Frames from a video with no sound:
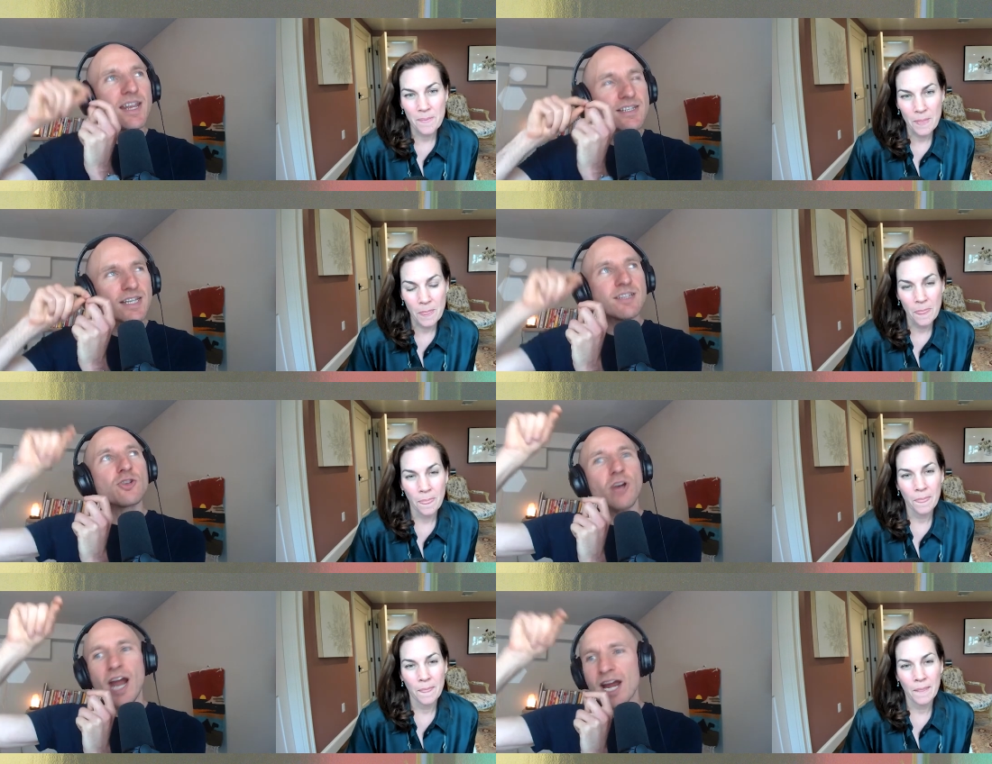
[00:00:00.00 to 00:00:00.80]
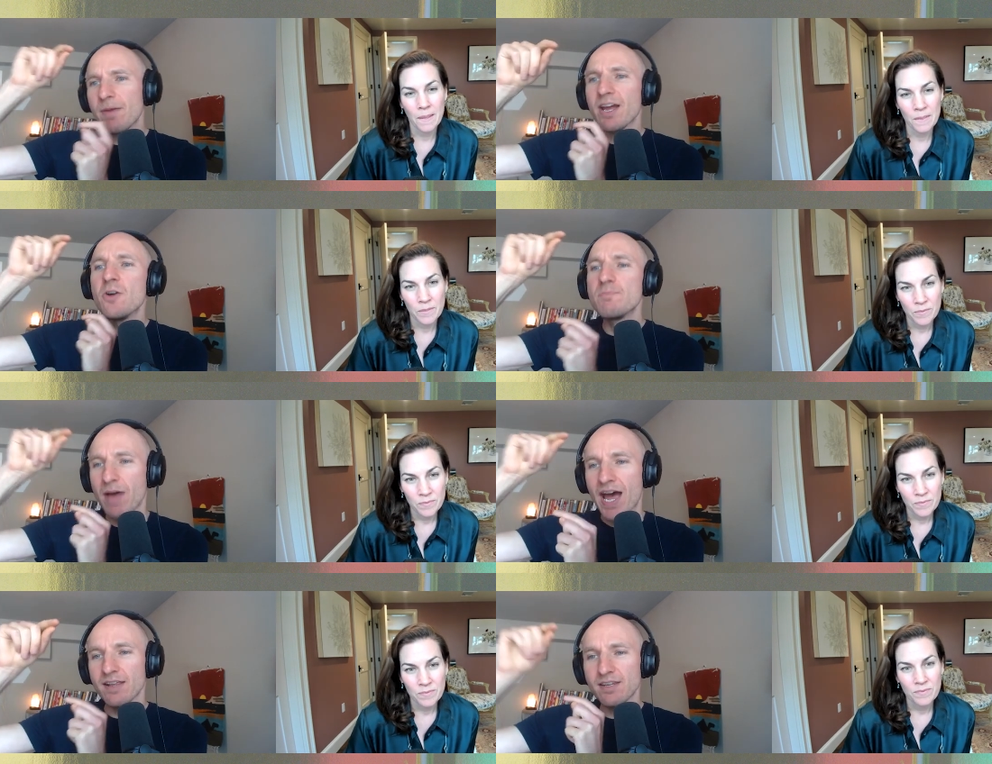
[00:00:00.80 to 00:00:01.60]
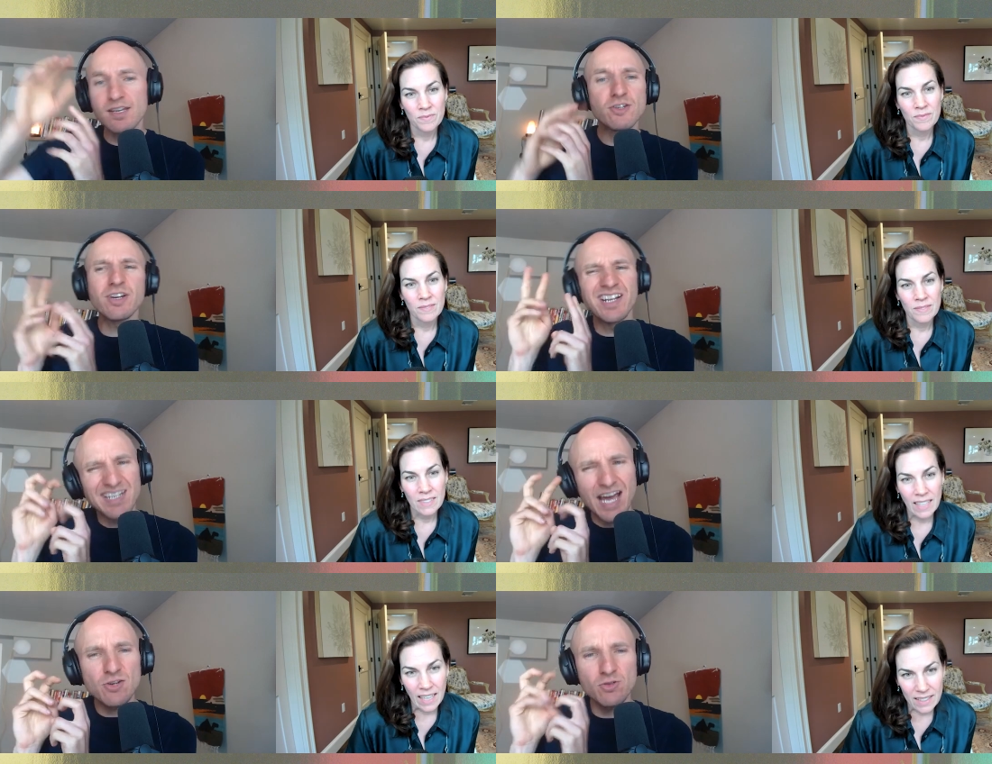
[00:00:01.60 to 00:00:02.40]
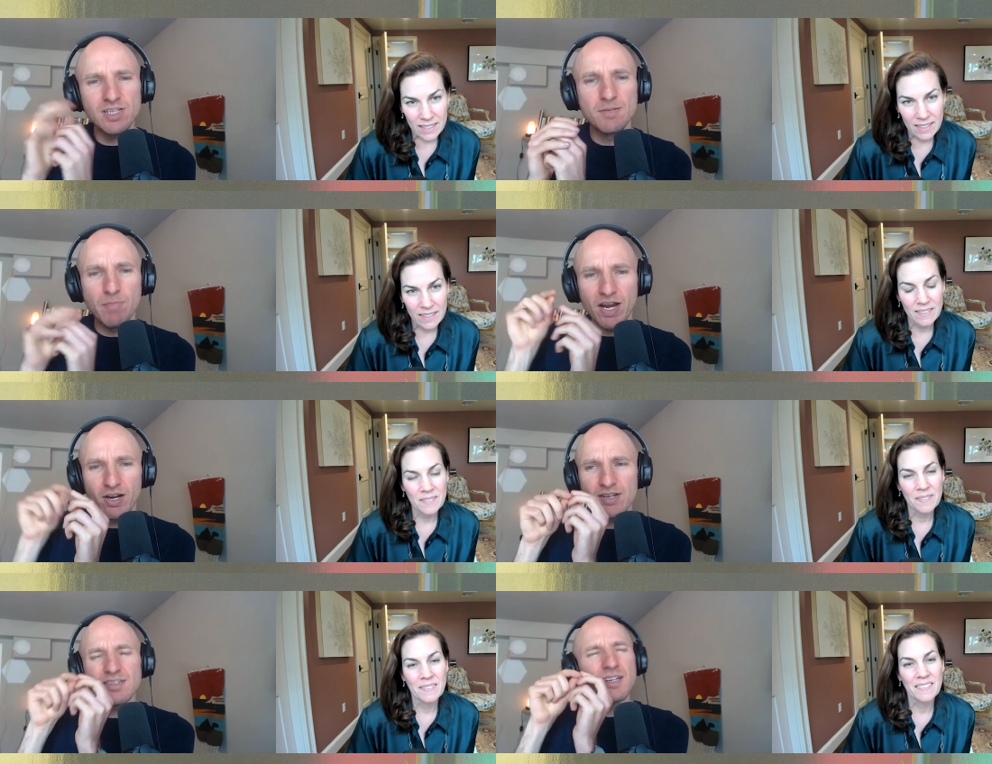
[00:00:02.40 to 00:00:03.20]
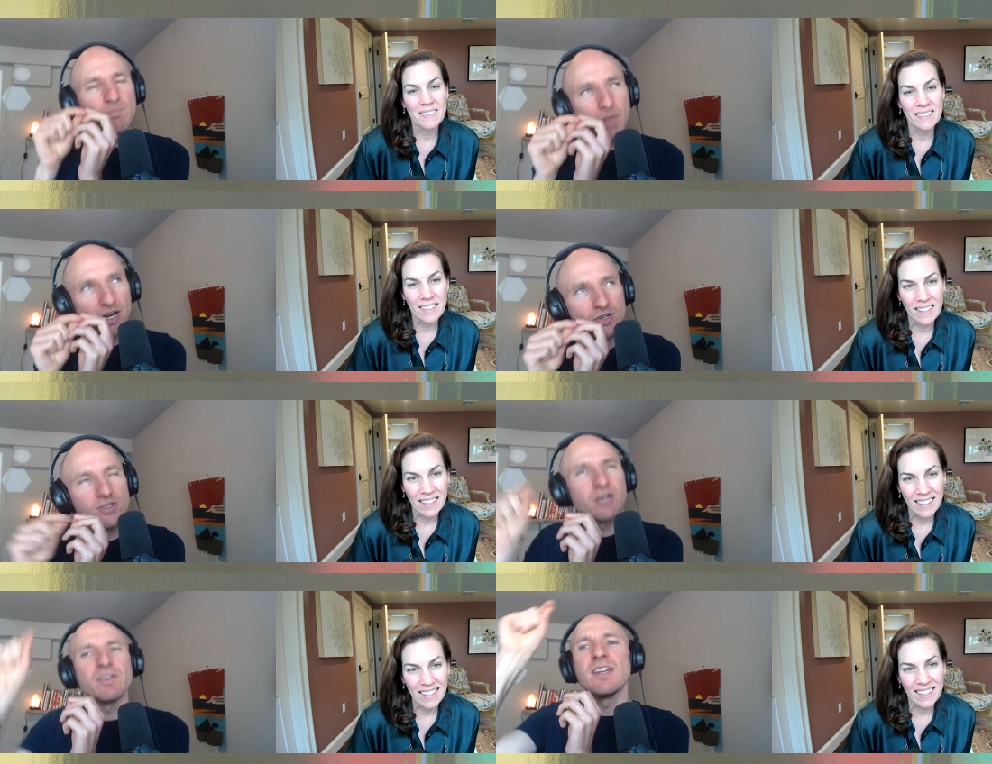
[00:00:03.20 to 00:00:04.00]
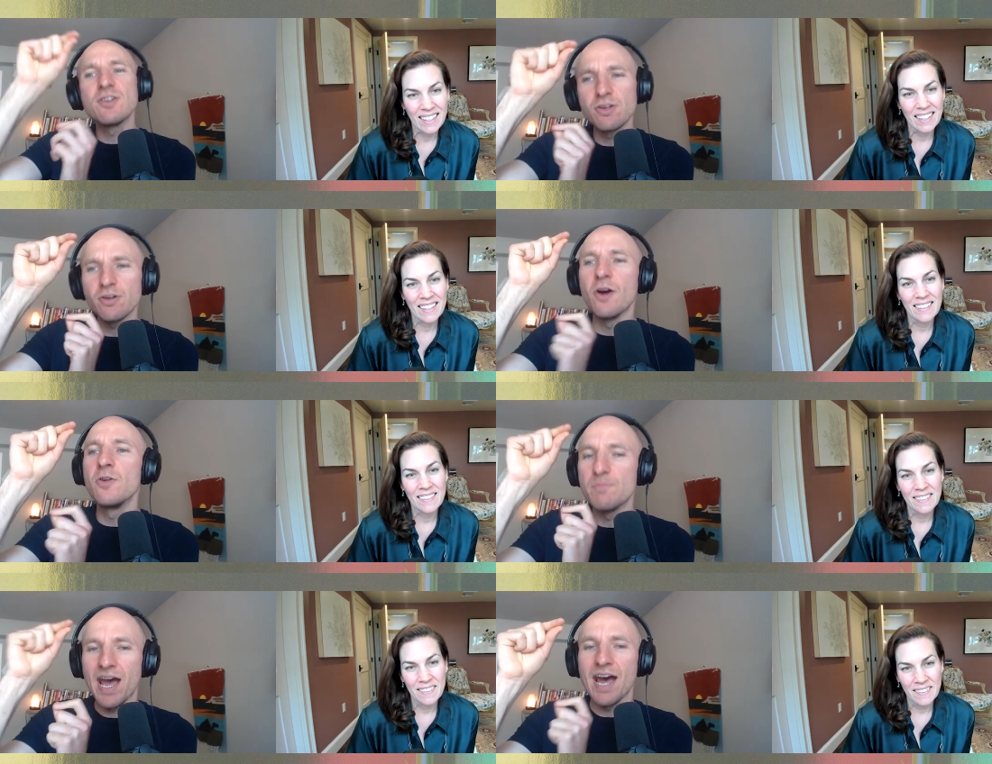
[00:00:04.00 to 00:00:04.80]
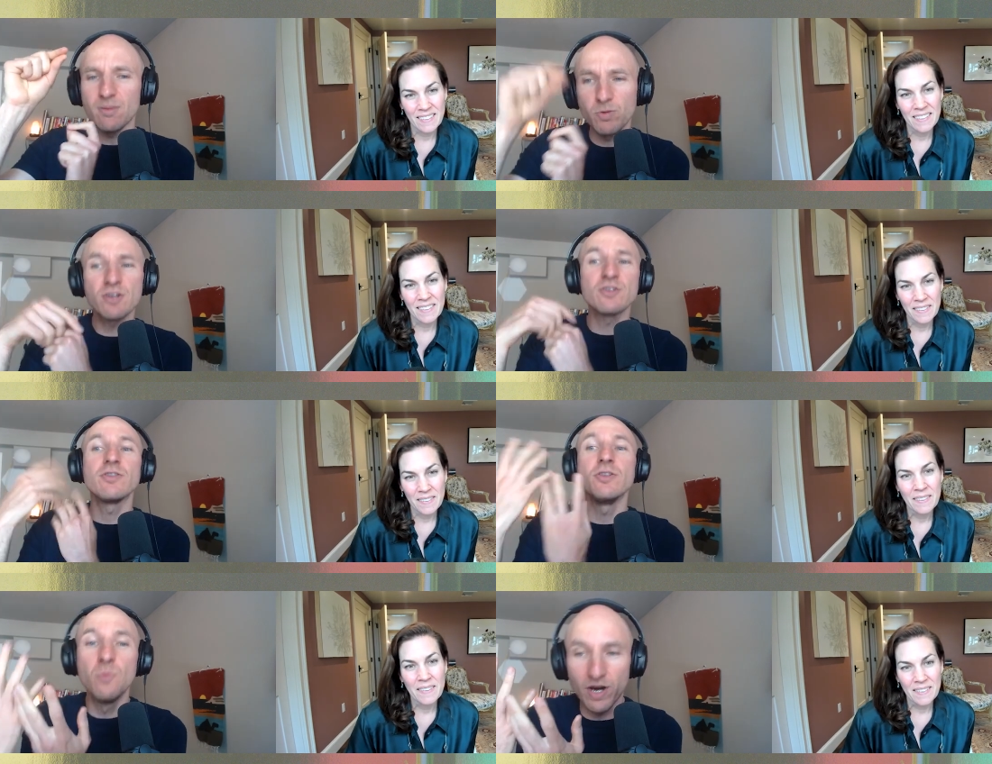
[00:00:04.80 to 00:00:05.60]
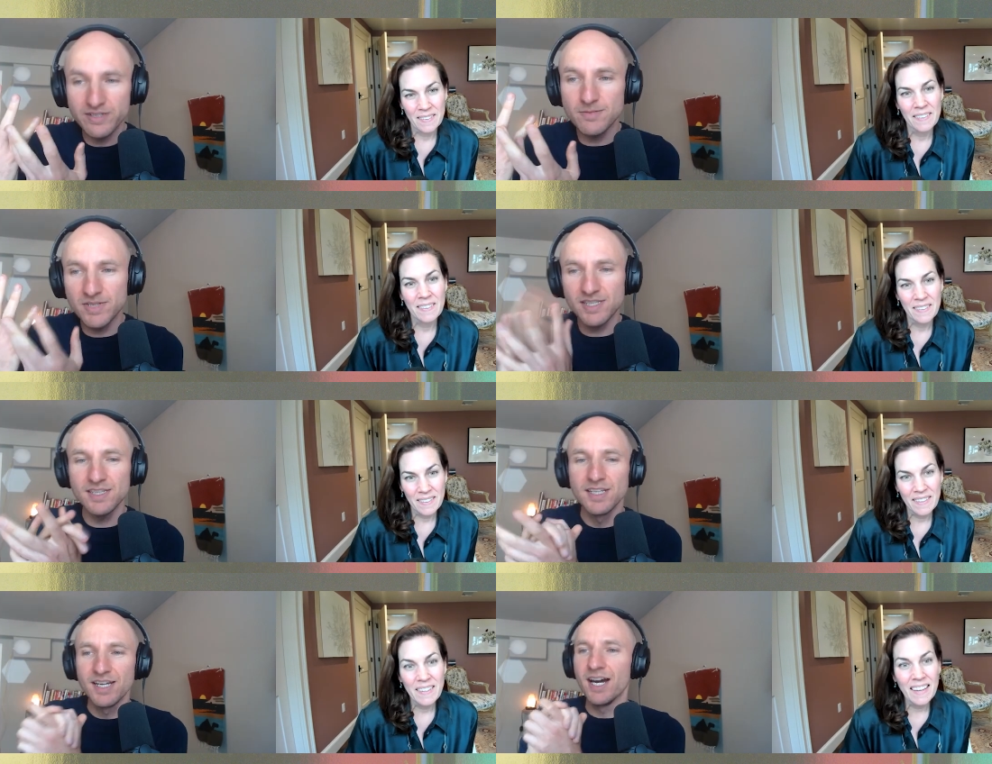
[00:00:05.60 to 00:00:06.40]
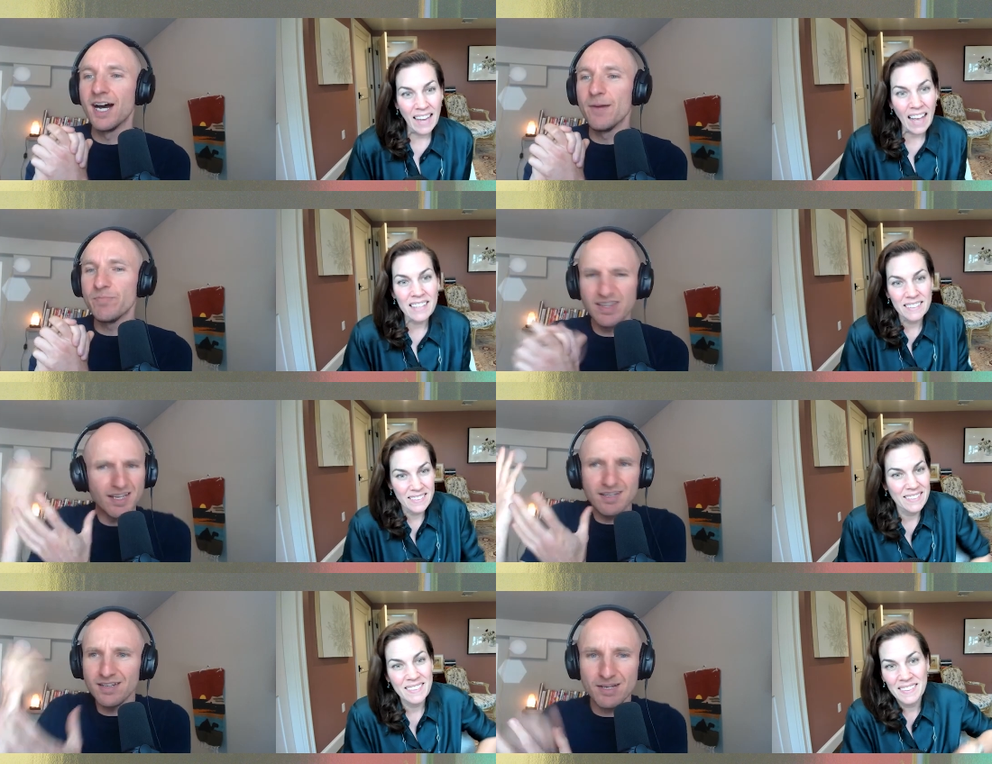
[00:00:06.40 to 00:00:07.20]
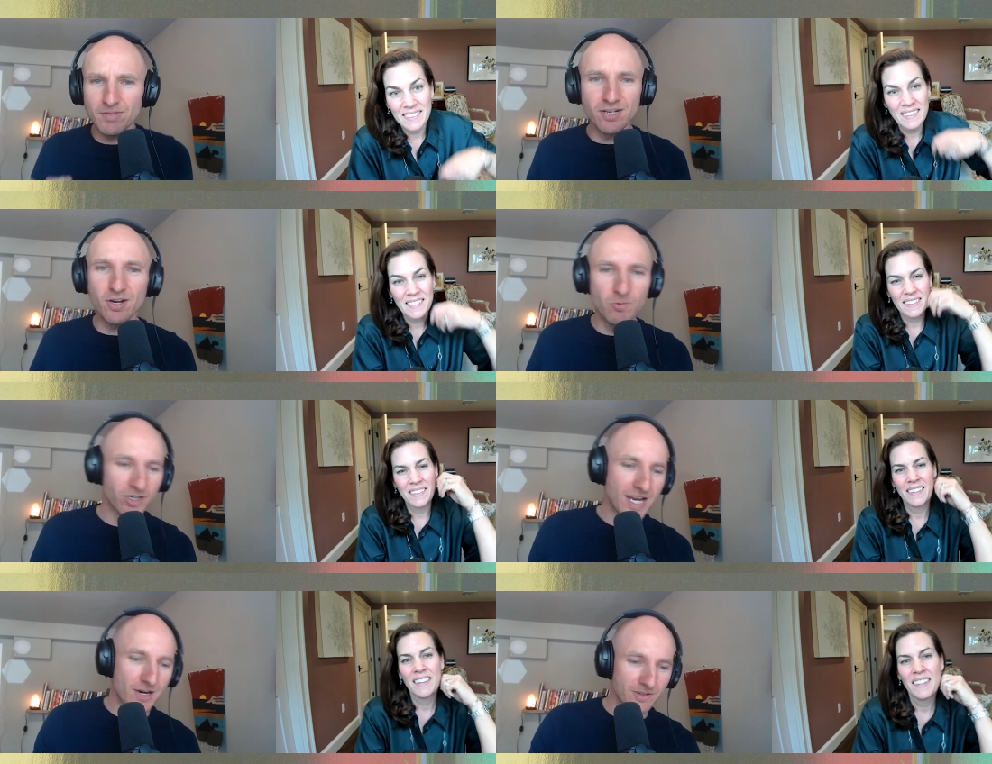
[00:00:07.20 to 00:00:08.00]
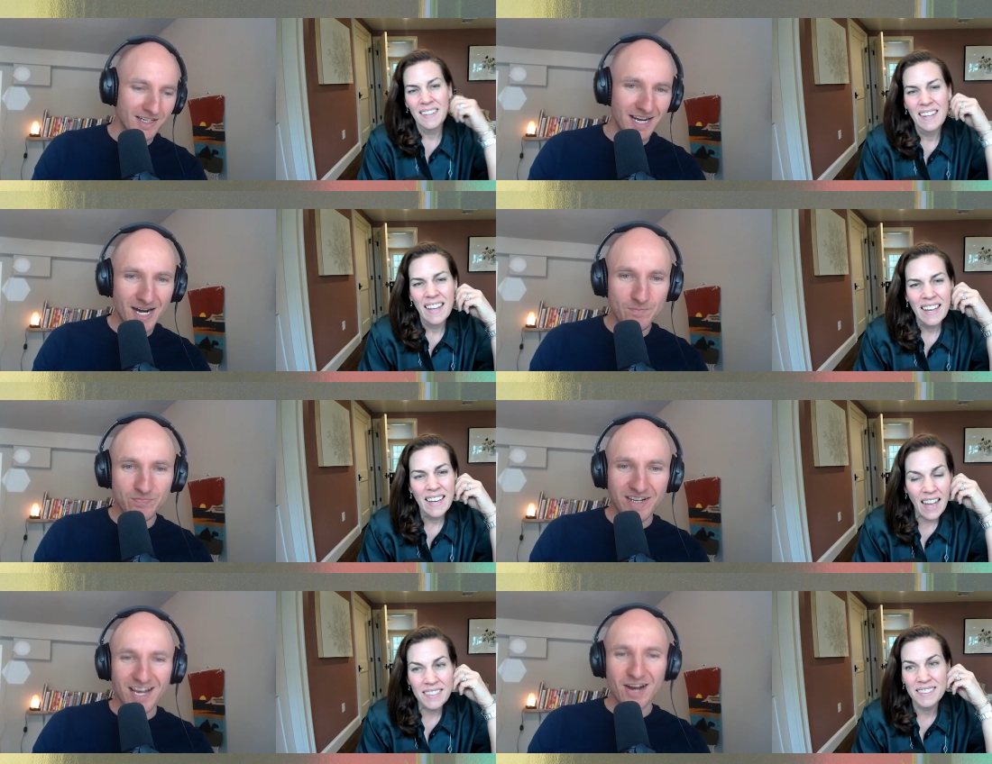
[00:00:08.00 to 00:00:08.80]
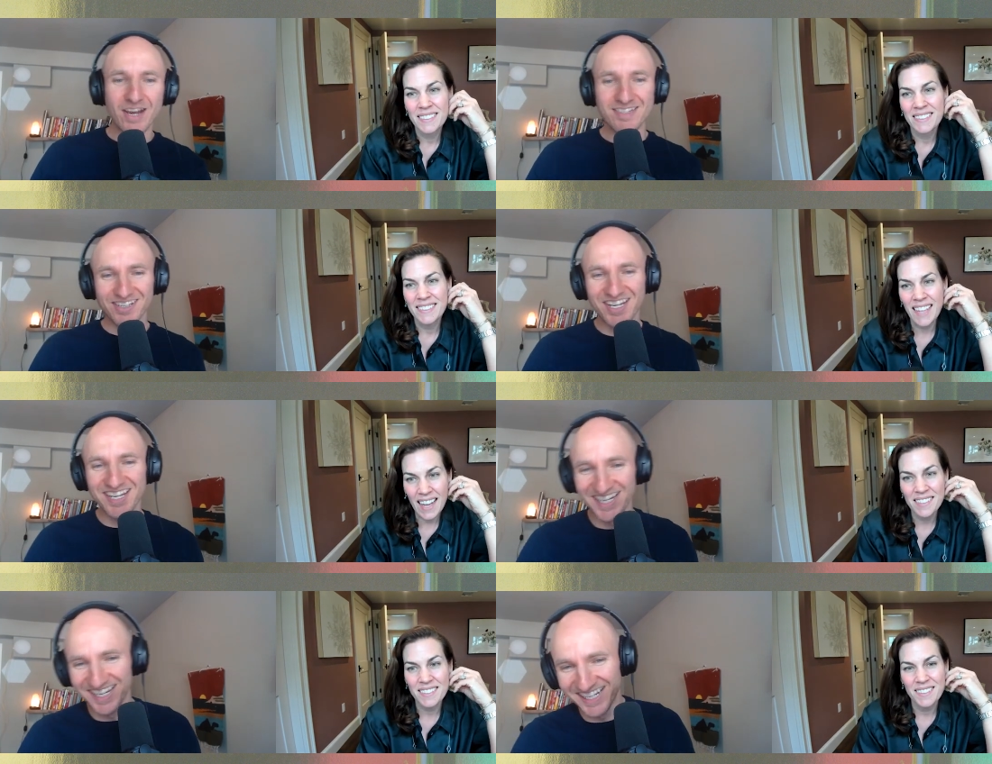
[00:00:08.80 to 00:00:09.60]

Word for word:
Speaker 1: instead to track my own path because you're going to mm-hmm. naturally compare instead compare yourself against your own path where do you want to be um, yes. um, and then it, it'll all work out um, yes. Okay. yes.